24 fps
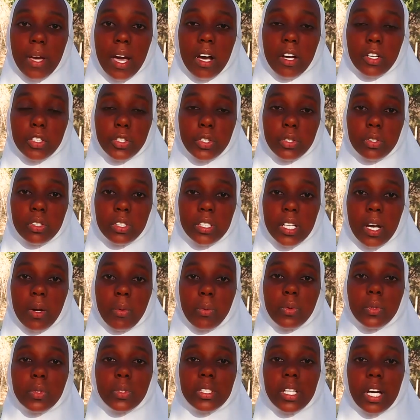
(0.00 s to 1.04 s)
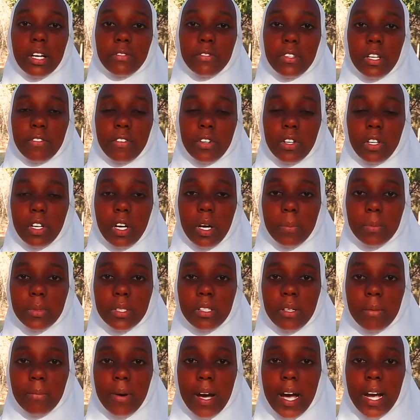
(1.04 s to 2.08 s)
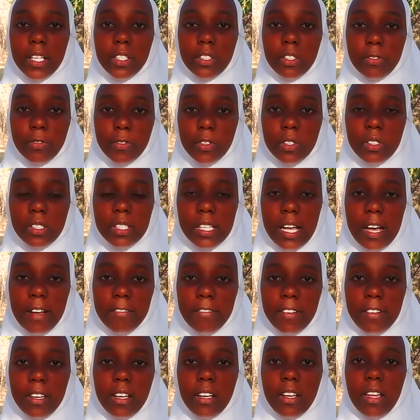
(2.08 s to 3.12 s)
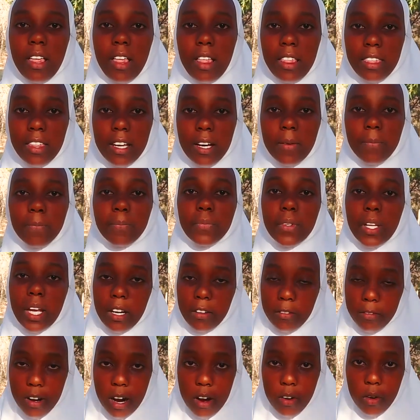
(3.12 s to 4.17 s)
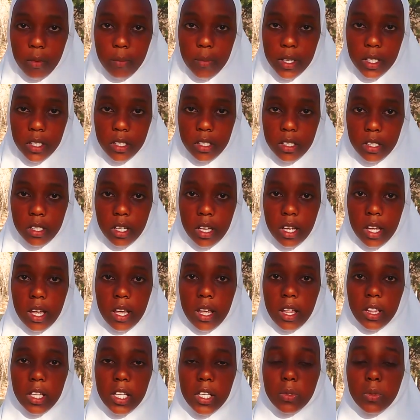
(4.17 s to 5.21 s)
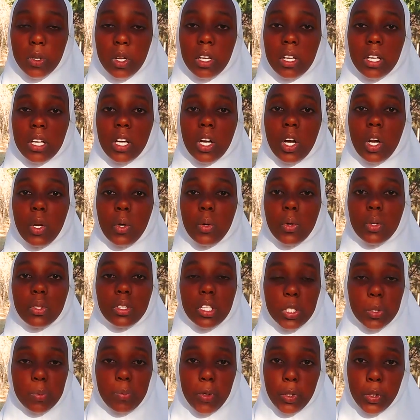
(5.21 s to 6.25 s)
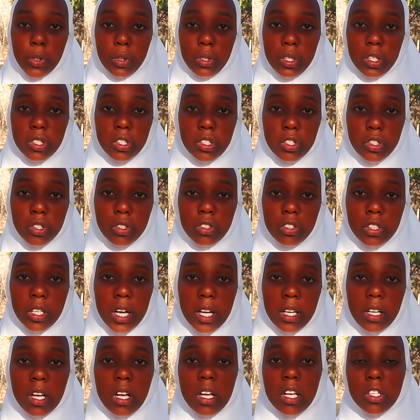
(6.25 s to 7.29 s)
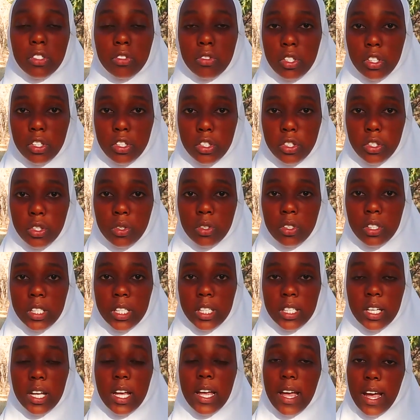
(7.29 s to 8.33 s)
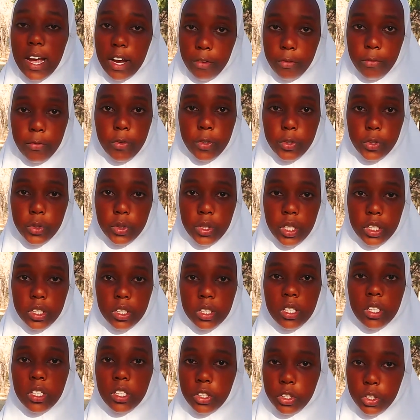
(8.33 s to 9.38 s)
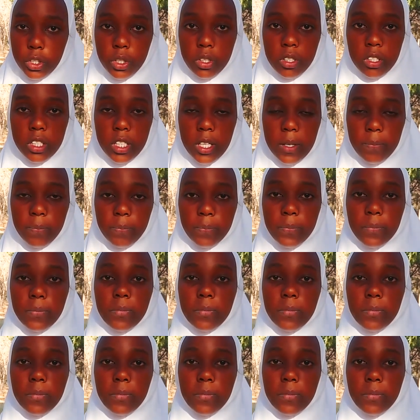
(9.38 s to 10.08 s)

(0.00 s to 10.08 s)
young children would have developed the mind of conserving the environment. This will include the special needs children, street children, and fortunate children.